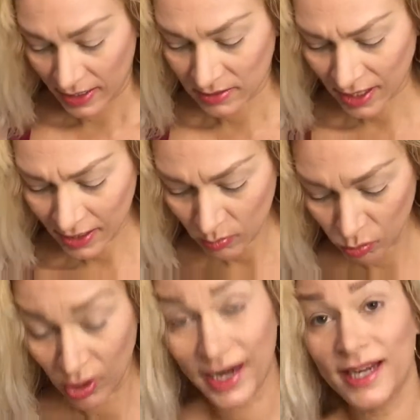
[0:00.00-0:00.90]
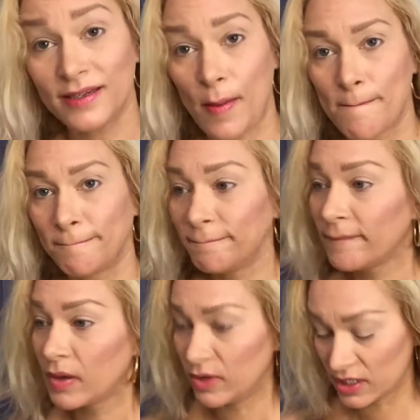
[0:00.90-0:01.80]
It's kind of bright,
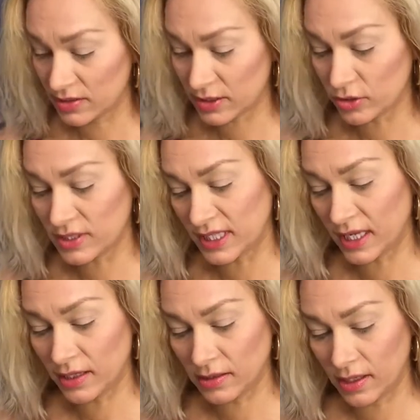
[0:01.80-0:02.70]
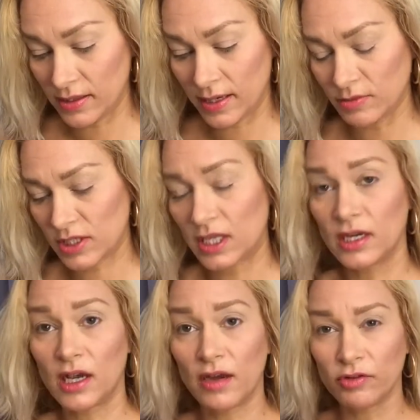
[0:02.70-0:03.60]
but it soaks in. And then I'm just
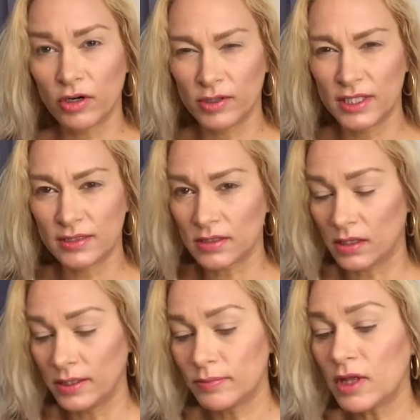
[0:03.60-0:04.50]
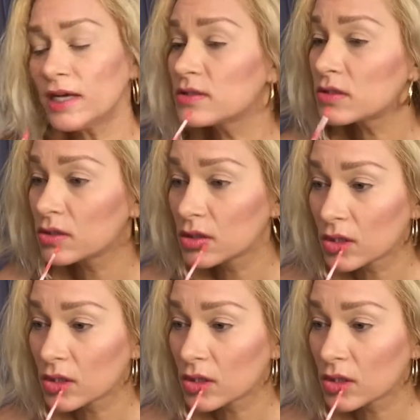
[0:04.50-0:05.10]
gonna cover it with this lip gloss.